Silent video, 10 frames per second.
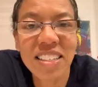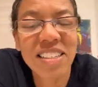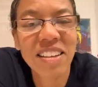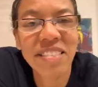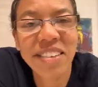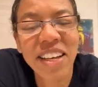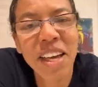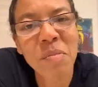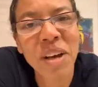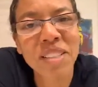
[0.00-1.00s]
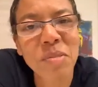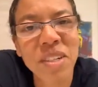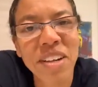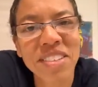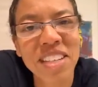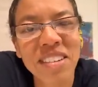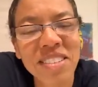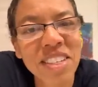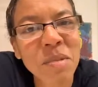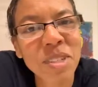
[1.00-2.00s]
So I came back to my daughter's
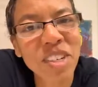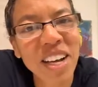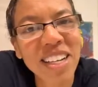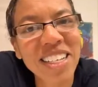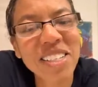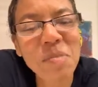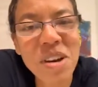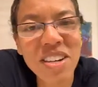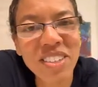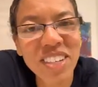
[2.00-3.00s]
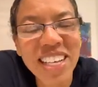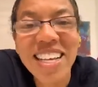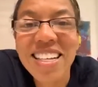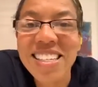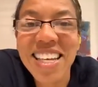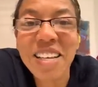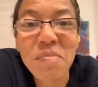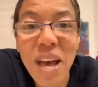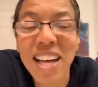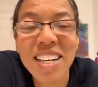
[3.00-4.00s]
house and I'm gonna try it again tomorrow to get
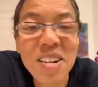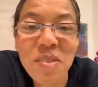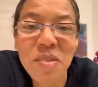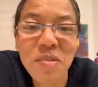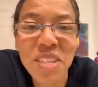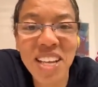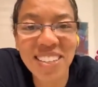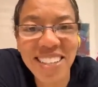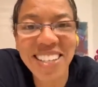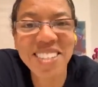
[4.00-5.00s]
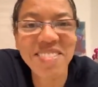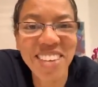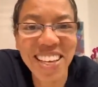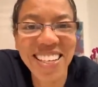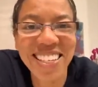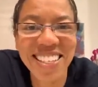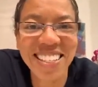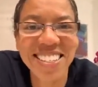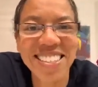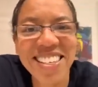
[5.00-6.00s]
back home to Las
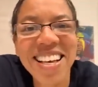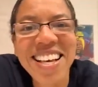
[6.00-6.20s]
Vegas.